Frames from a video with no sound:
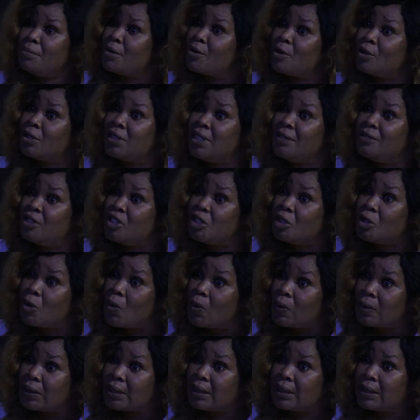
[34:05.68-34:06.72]
Because if she
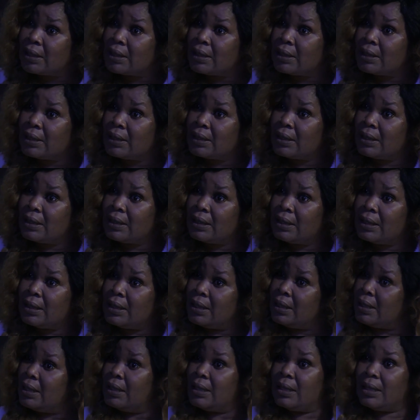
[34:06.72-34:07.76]
does,
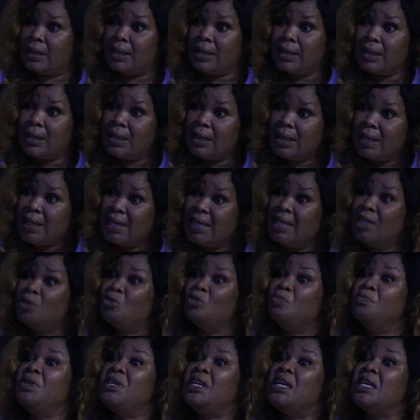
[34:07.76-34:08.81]

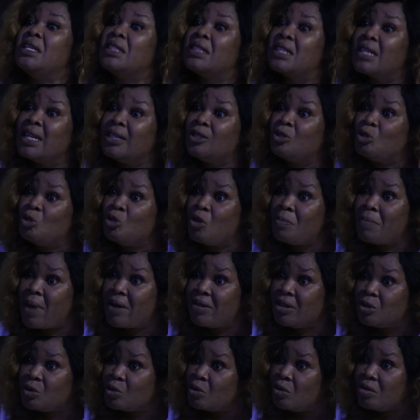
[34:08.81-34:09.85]
it will be a threat to your
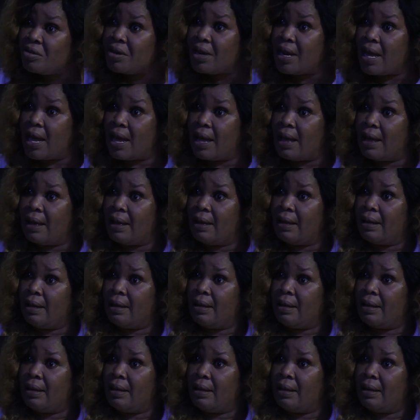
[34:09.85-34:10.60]
marriage to Gonia.